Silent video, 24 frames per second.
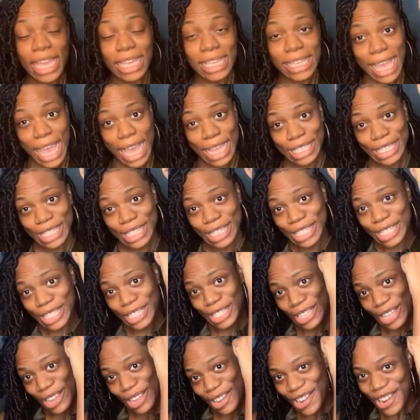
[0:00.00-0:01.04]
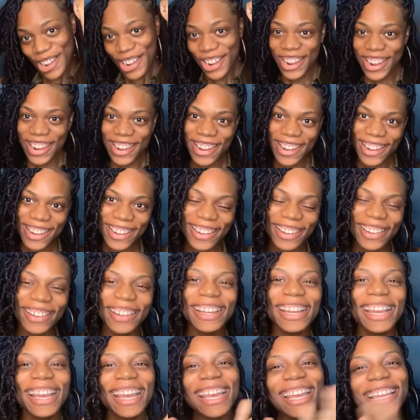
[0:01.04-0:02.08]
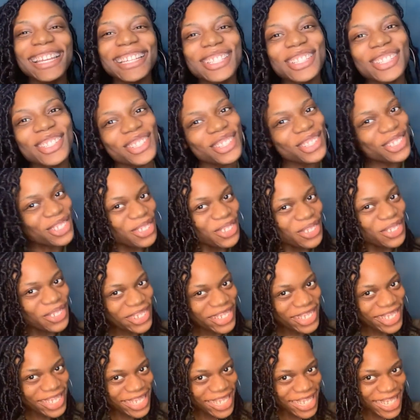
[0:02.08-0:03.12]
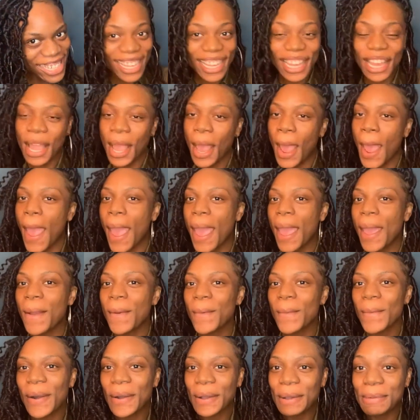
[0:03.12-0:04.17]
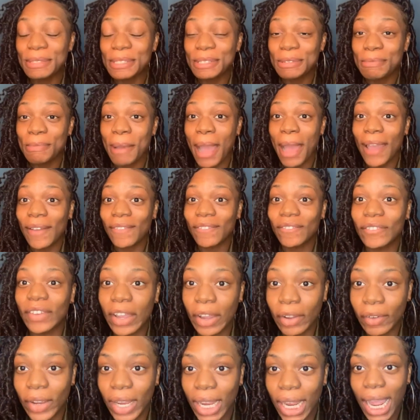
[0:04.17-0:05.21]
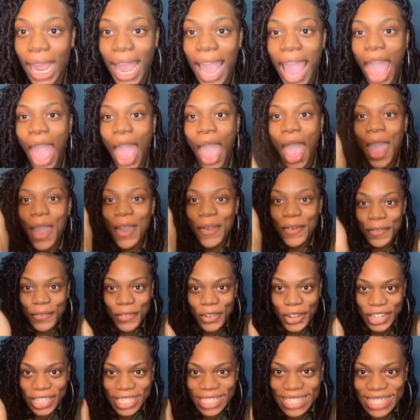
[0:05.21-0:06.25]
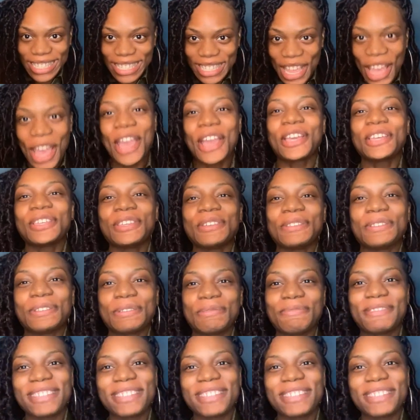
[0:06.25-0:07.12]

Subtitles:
Yes, sir. It's Georgie, and welcome to my very first YouTube